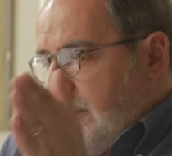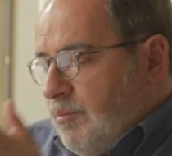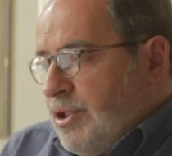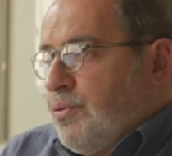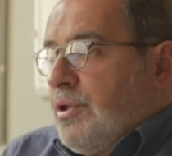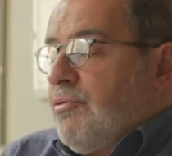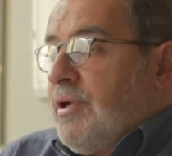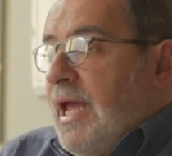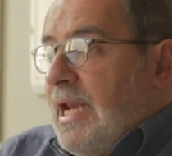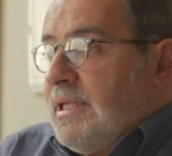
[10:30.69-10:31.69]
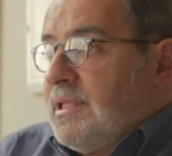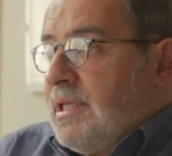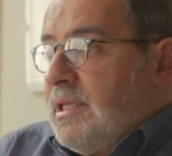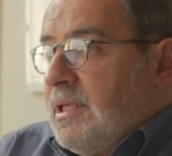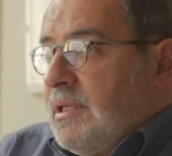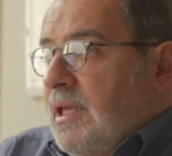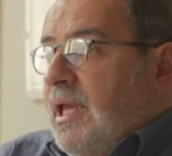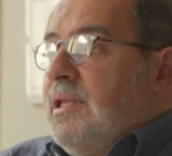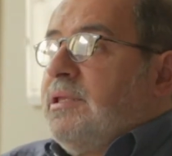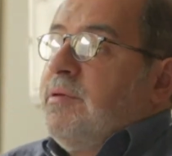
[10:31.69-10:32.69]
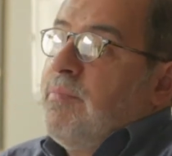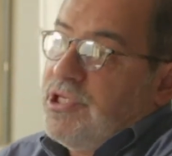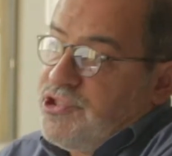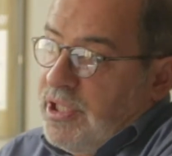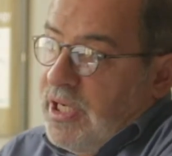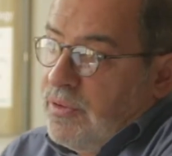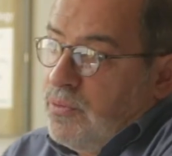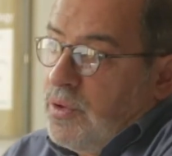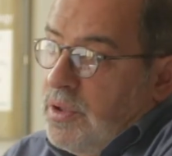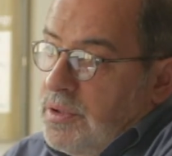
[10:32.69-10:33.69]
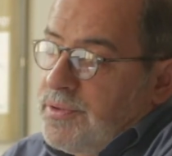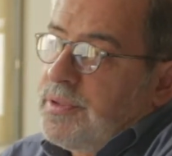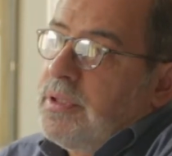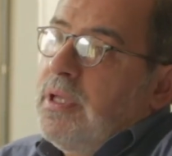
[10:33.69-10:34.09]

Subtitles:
between reality and the imaginary world.